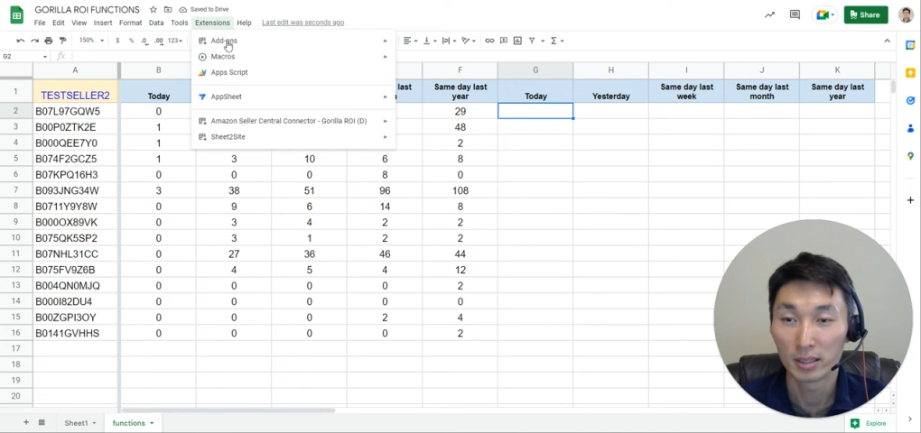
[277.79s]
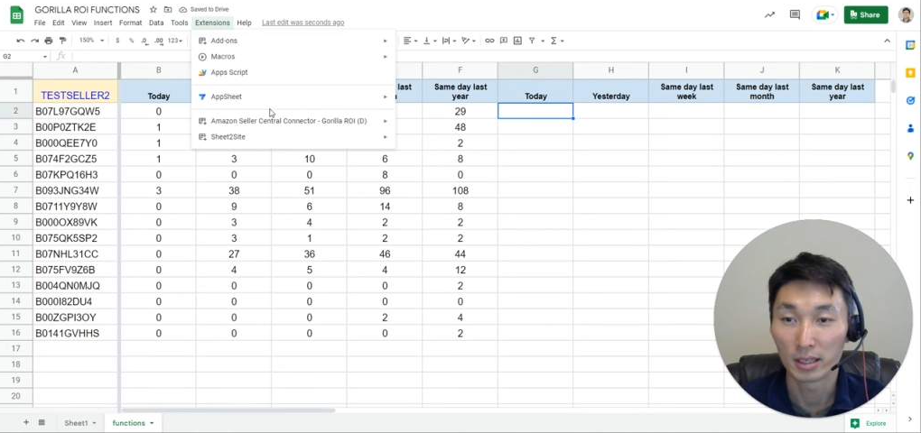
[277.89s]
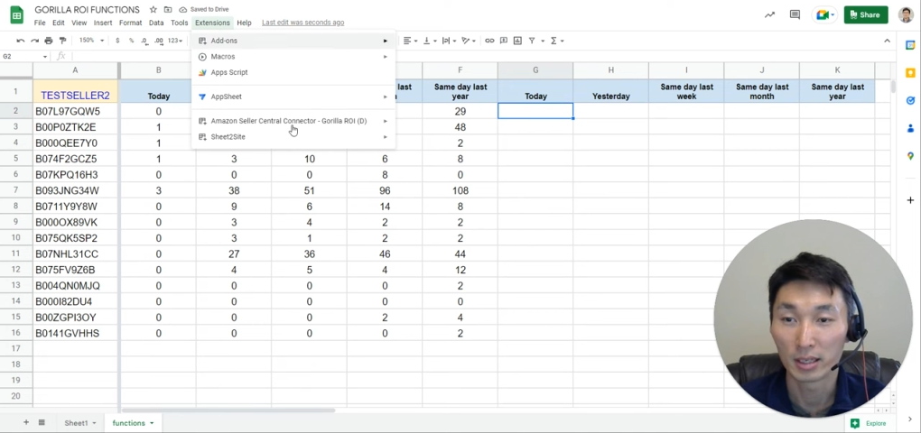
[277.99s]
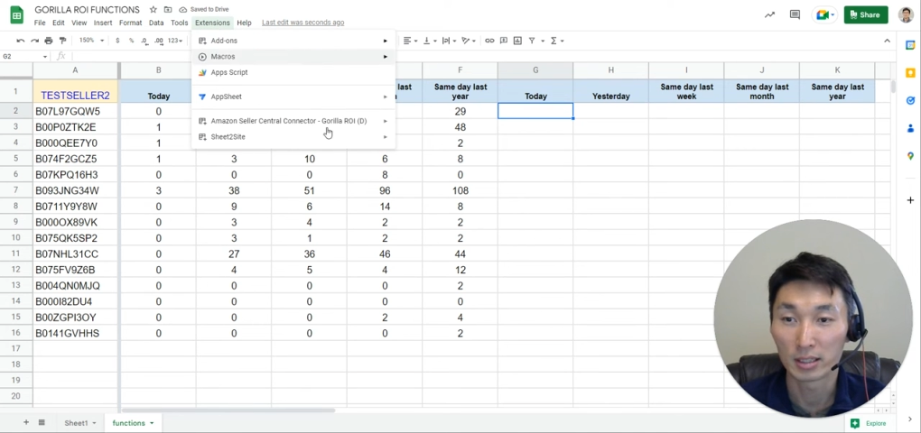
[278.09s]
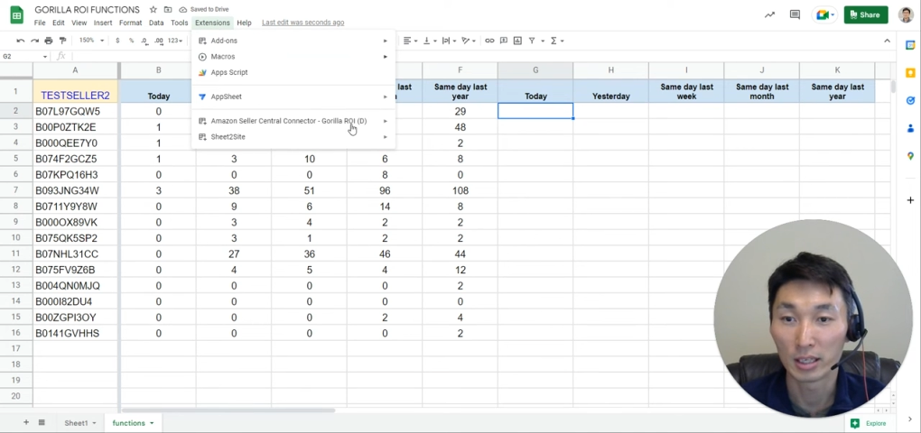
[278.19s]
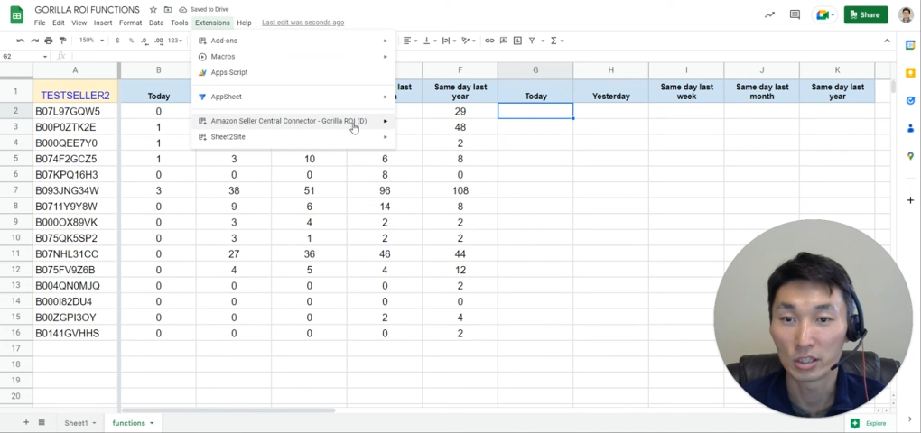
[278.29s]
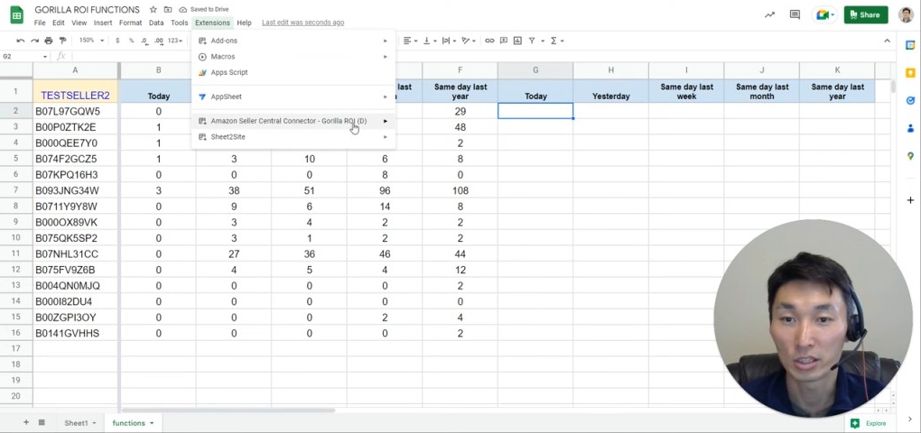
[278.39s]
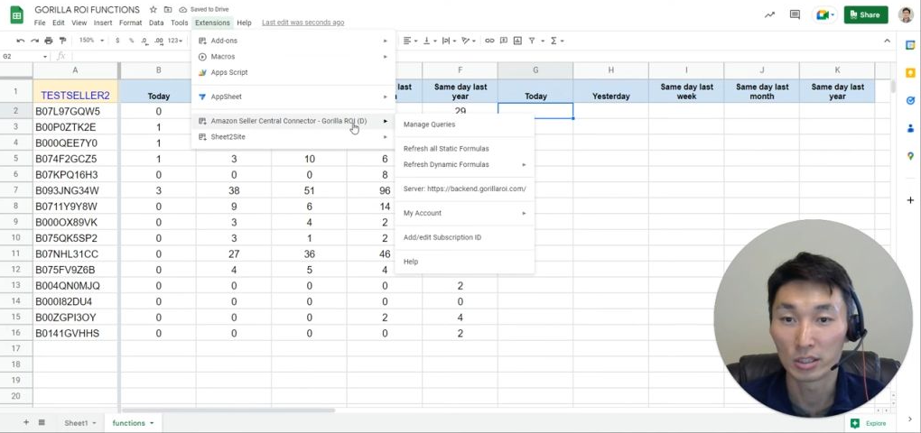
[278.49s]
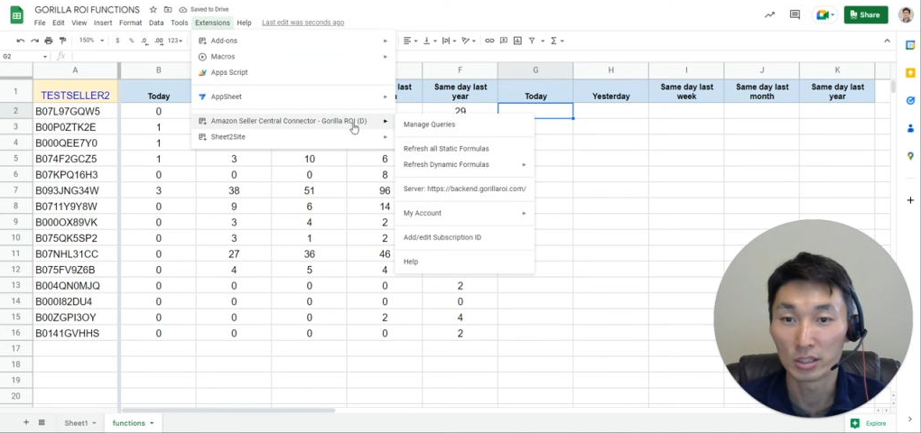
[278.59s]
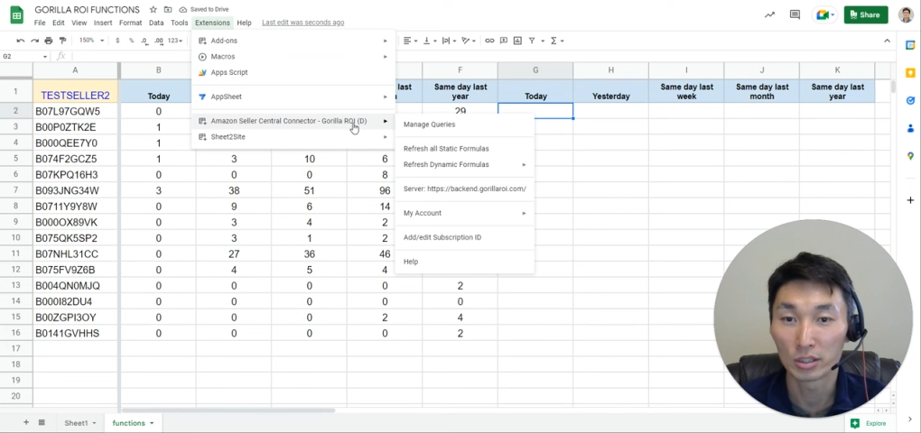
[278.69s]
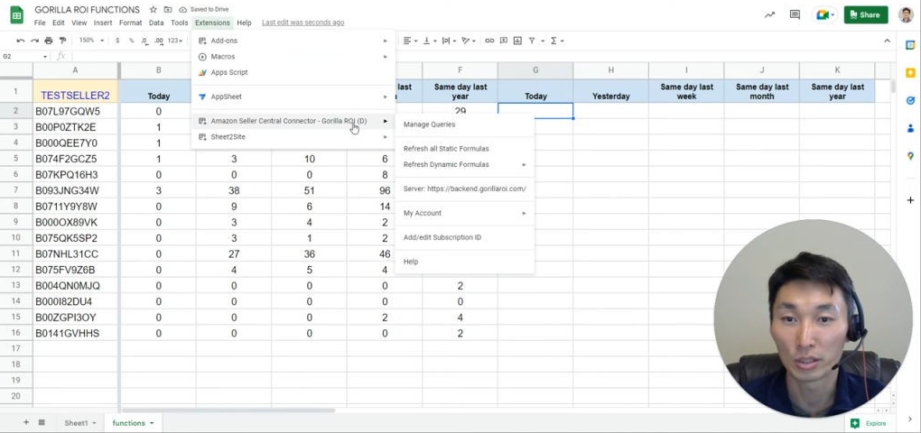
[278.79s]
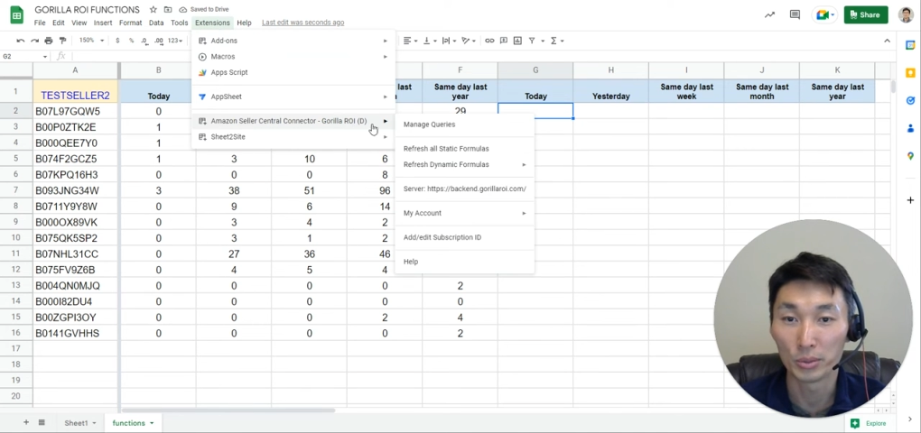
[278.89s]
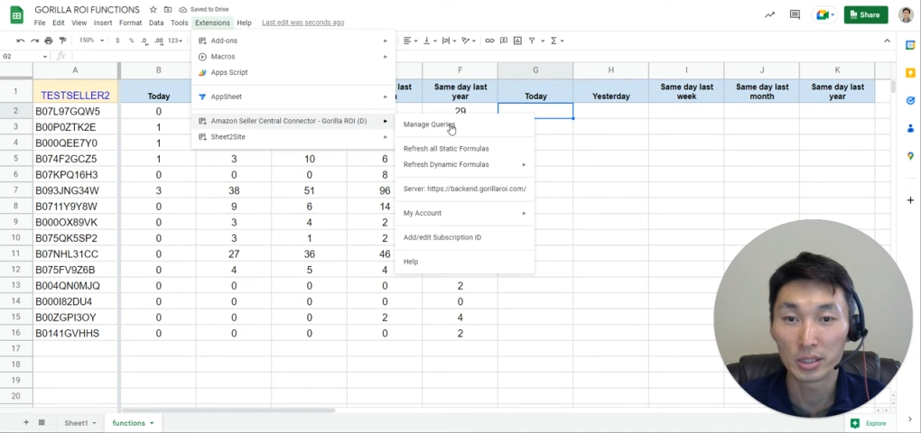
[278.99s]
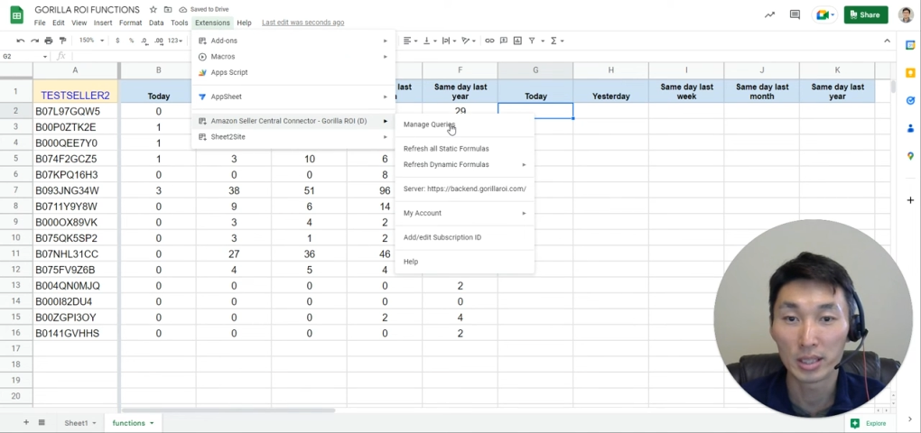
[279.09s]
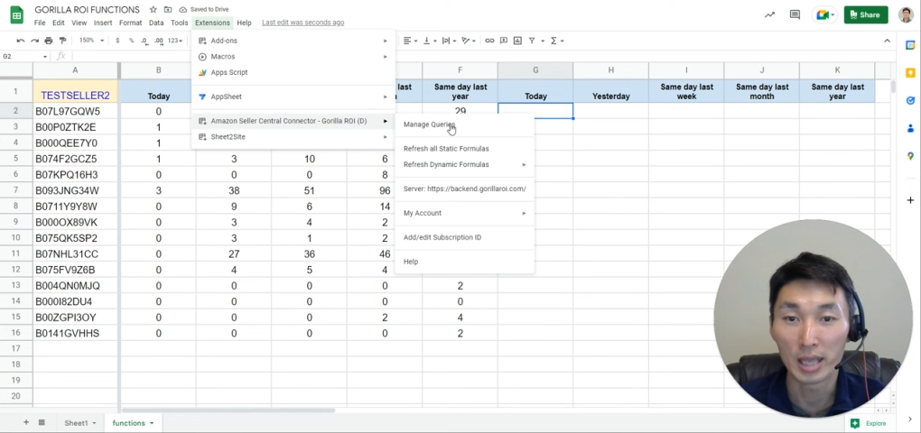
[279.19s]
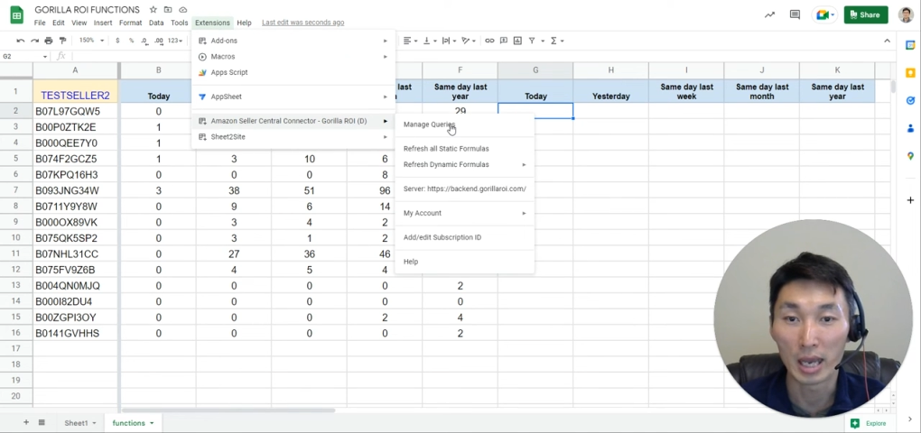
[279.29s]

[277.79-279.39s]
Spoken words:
extensions, go into the